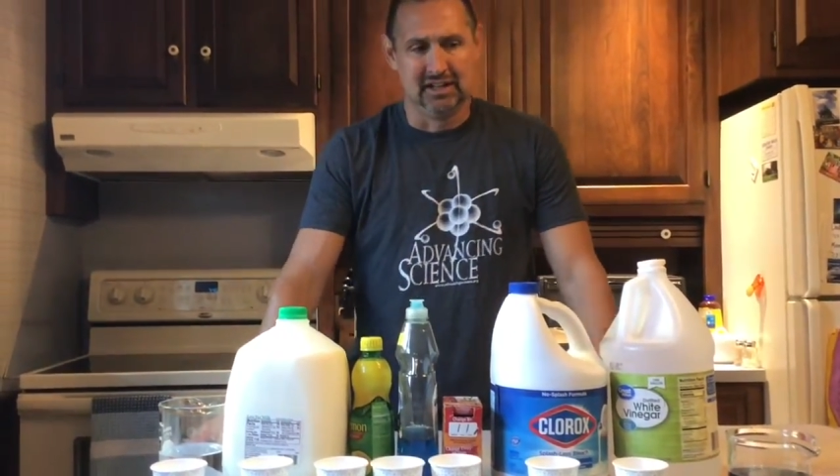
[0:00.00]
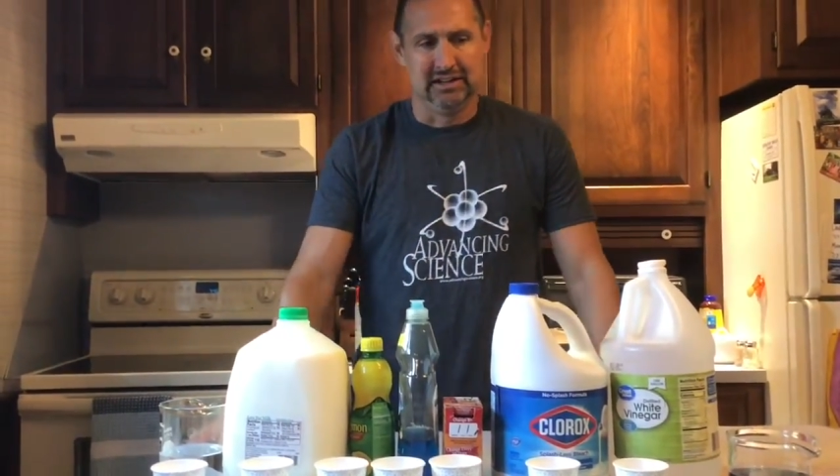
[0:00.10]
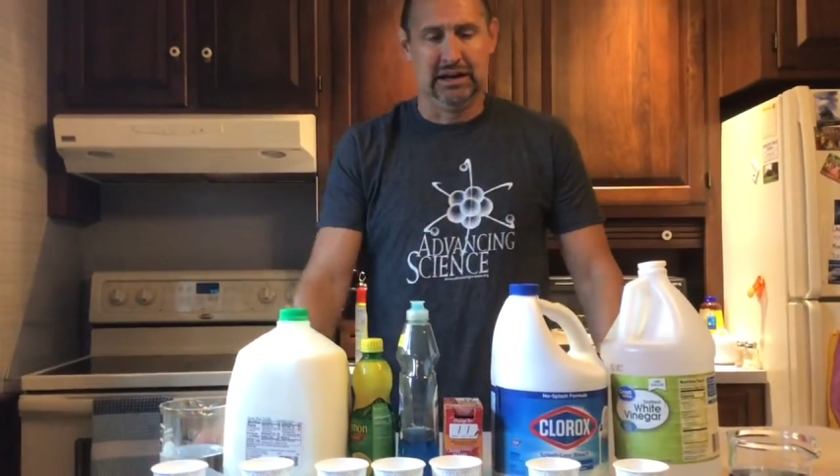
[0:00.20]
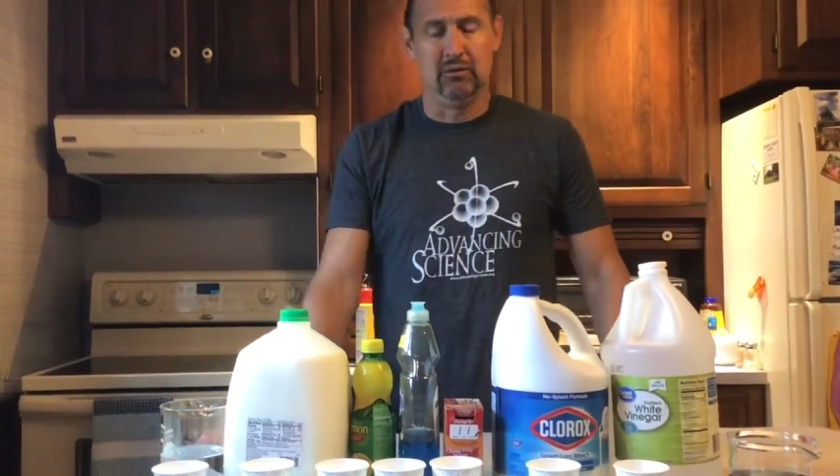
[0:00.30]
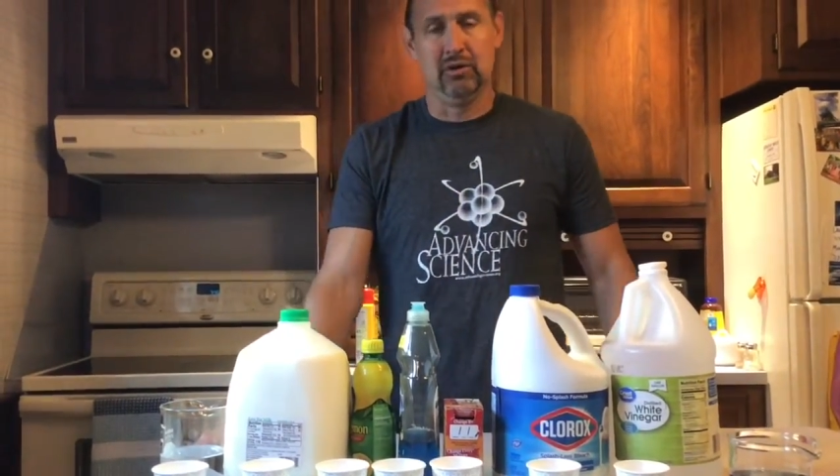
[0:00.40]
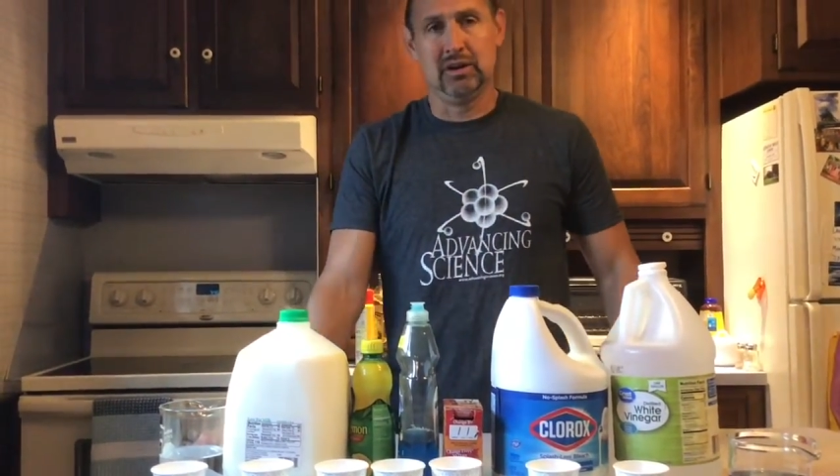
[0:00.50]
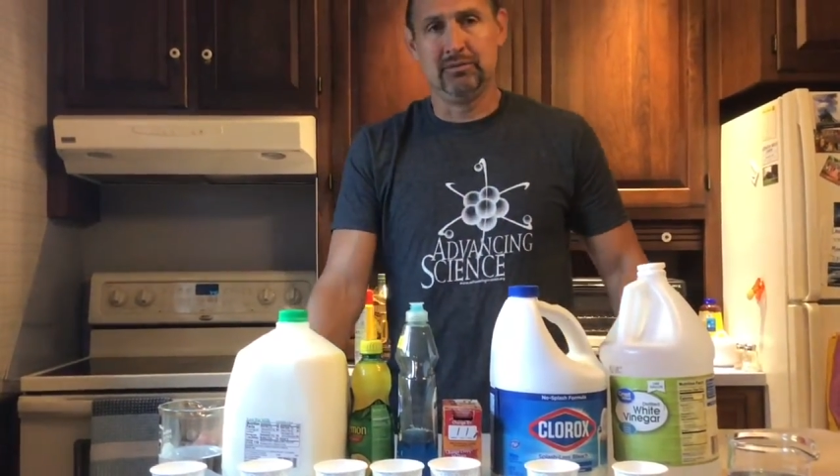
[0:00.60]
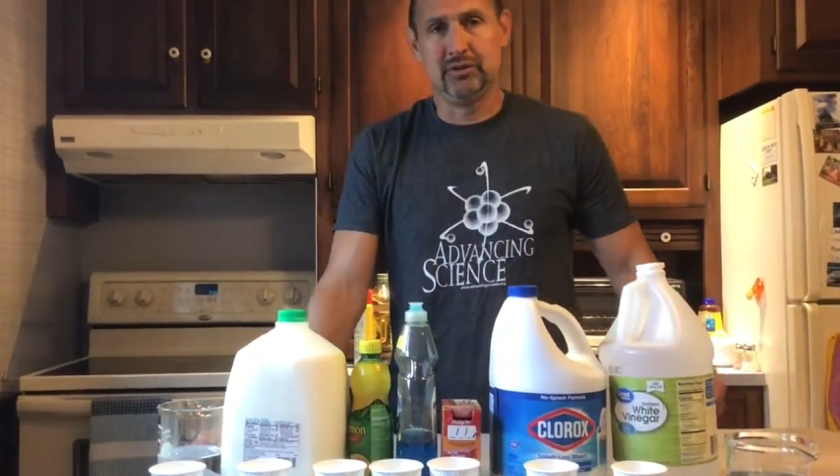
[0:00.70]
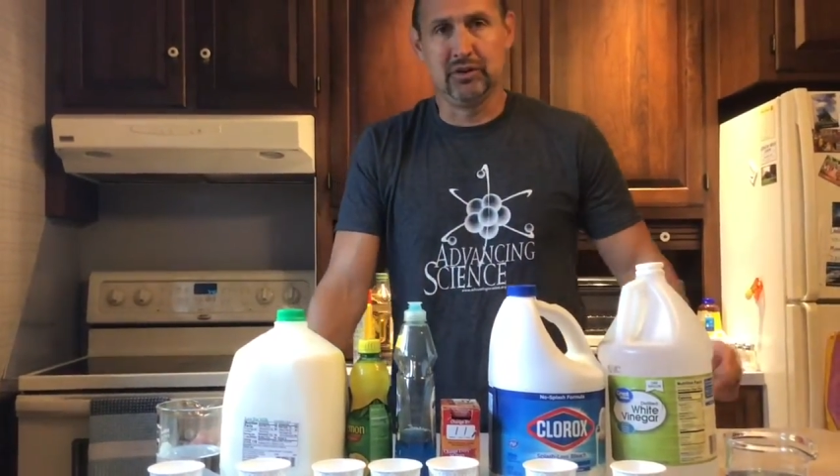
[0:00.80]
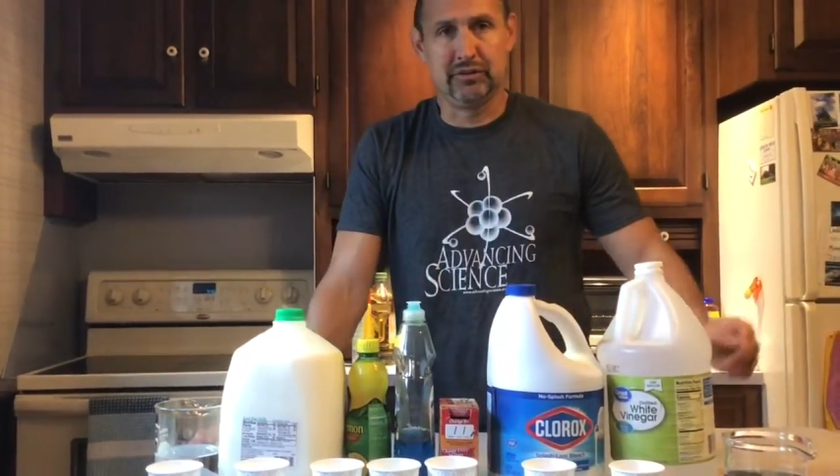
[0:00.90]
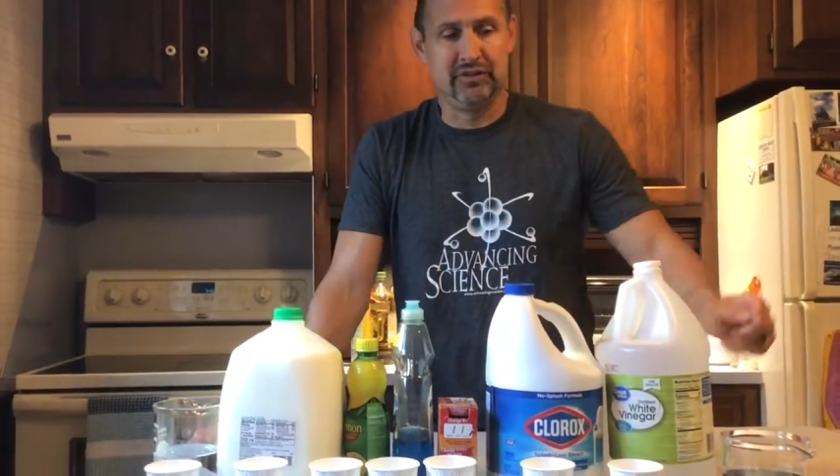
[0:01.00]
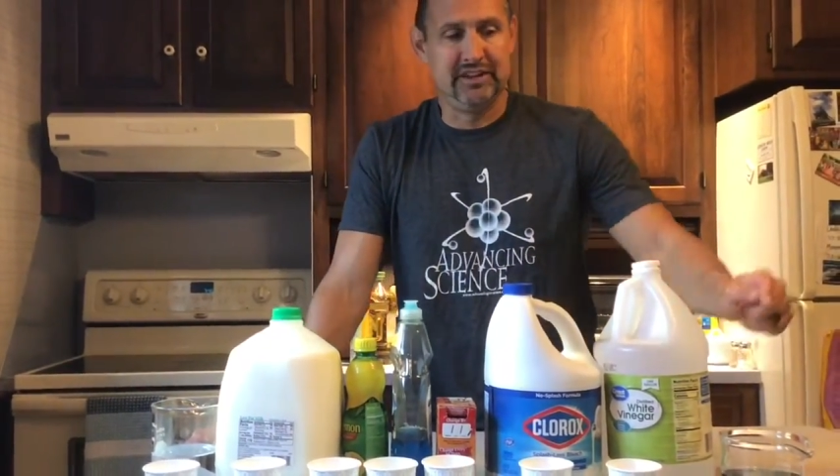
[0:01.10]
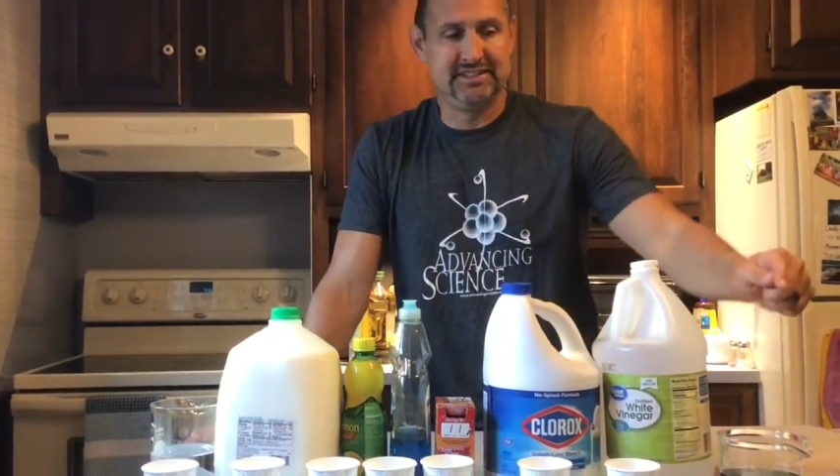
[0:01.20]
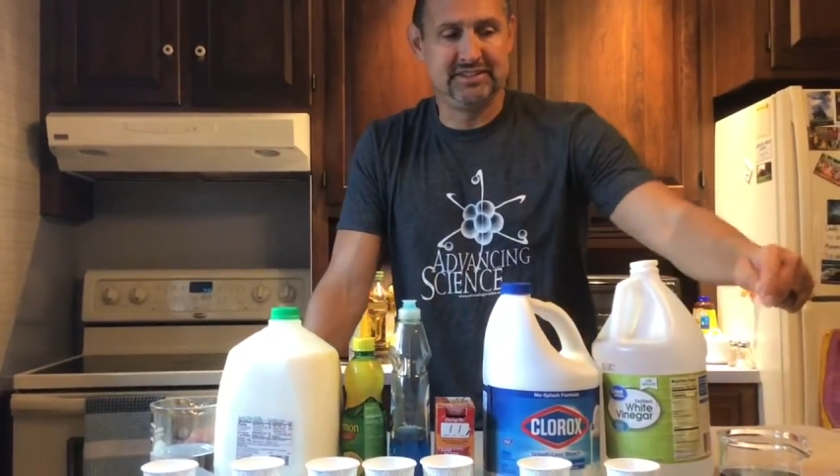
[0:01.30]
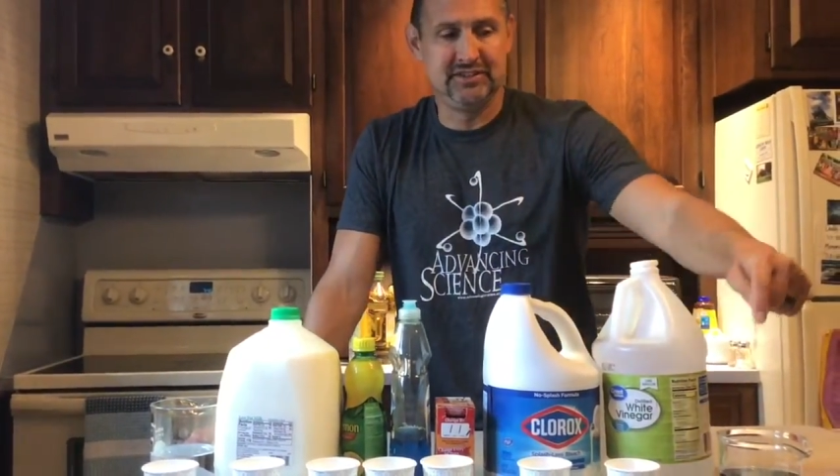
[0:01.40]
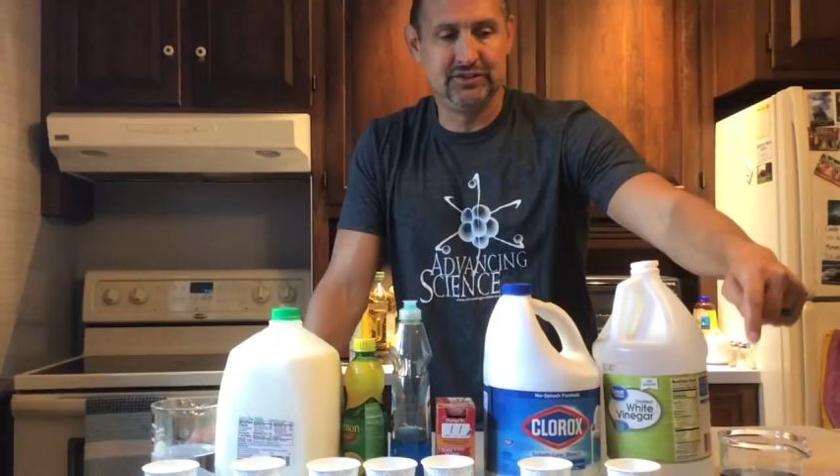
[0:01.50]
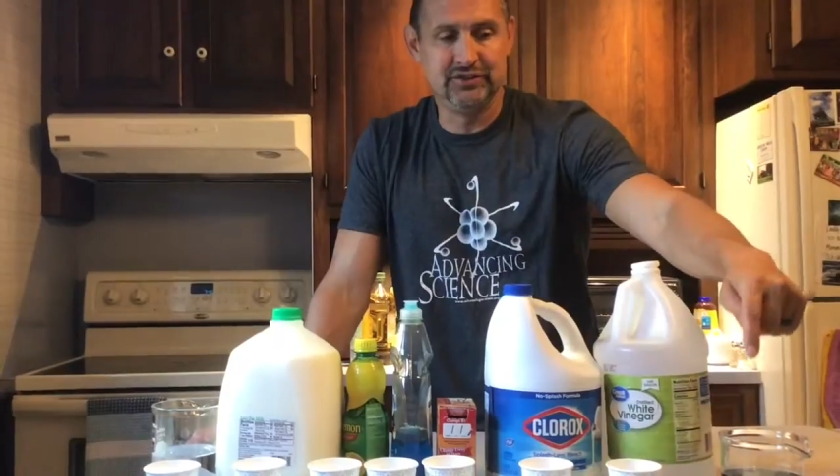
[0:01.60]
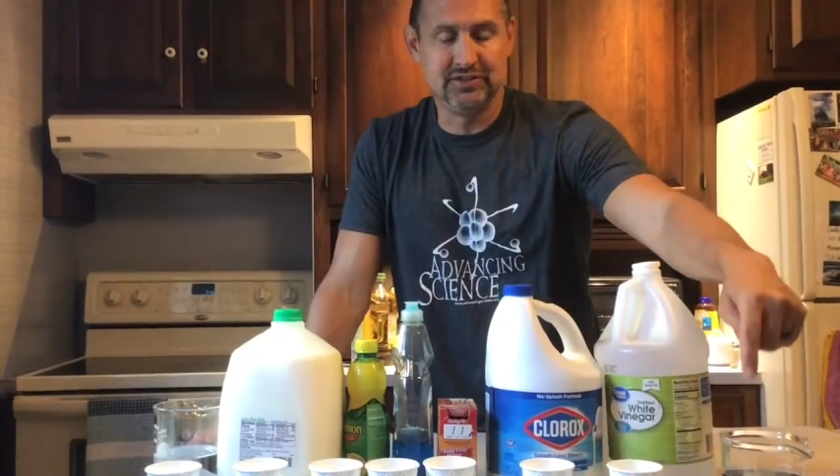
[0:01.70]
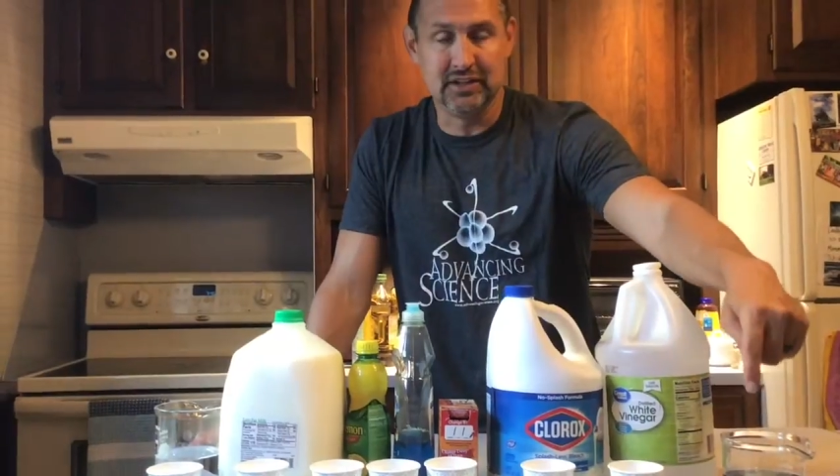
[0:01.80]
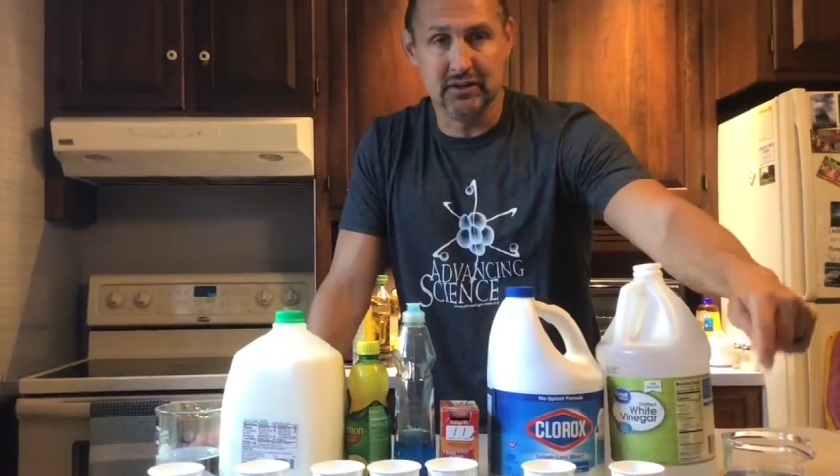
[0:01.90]
Now, what I'm doing for this is
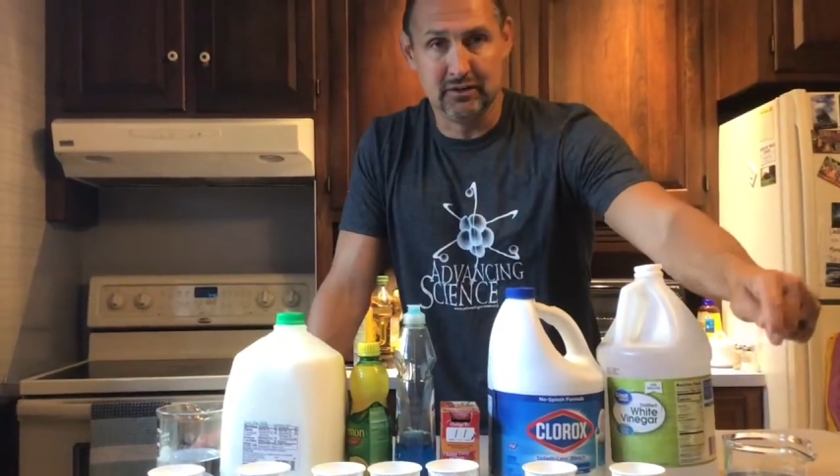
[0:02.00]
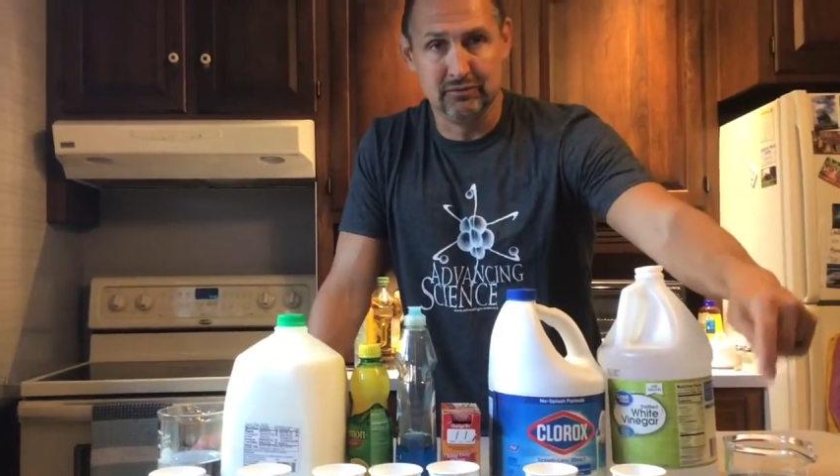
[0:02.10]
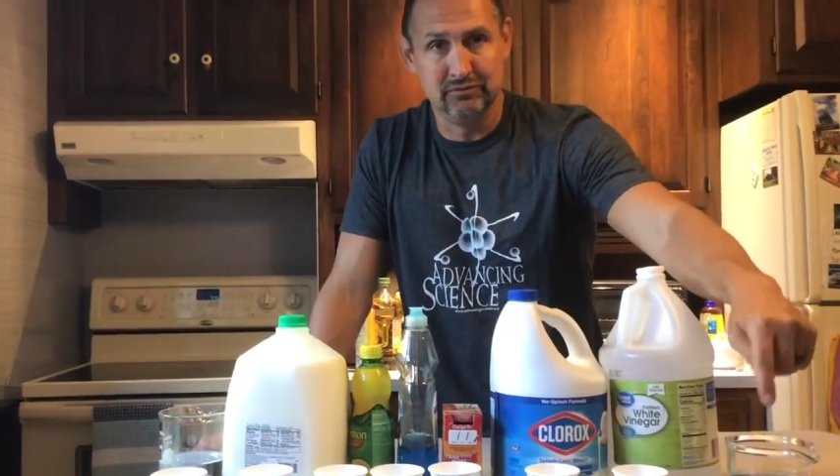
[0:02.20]
using